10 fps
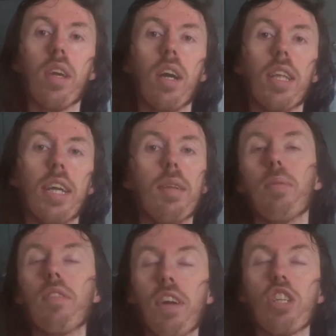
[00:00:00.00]
And then,
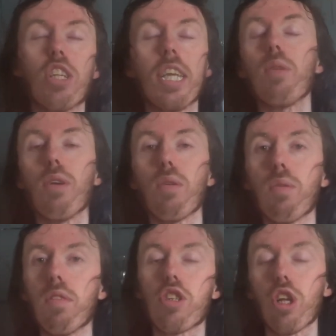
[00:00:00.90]
but eventually he
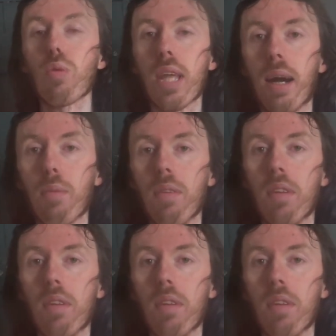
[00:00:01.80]
will slow down.